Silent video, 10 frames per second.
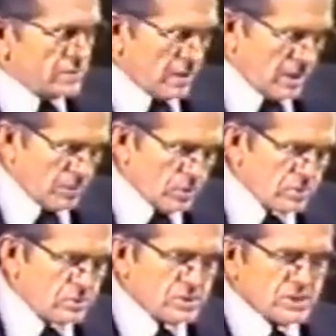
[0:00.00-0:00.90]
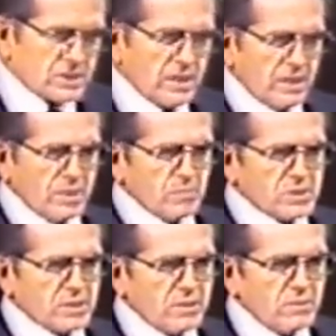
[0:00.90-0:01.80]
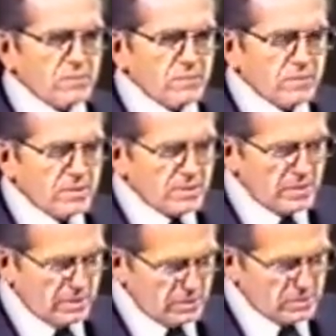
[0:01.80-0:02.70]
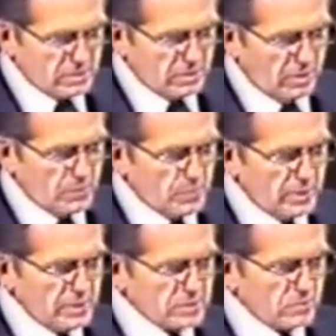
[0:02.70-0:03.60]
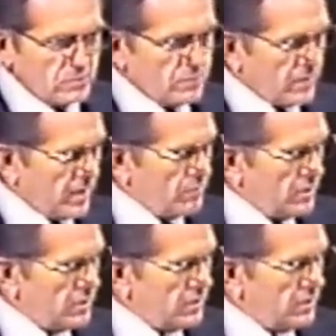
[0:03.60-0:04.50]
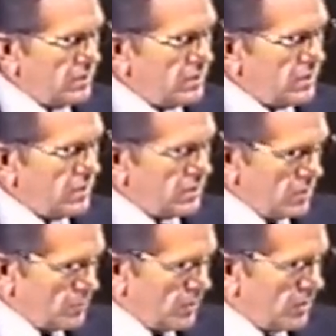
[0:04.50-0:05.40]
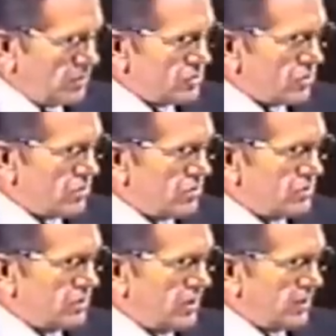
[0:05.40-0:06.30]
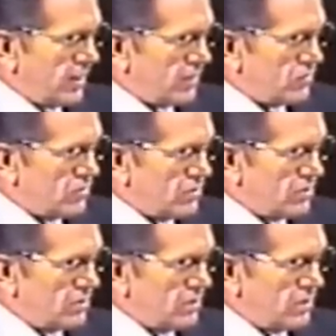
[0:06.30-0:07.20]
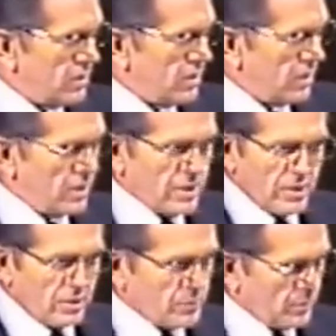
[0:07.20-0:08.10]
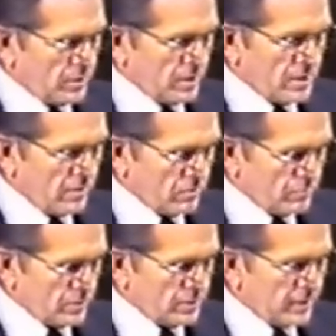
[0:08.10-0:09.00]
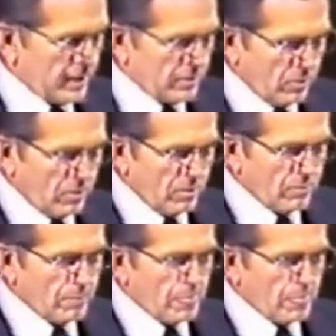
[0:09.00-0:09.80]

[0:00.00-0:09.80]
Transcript: unable to sustain himself, then he is to call upon his own family, then upon the church in that order, and not upon the government at all.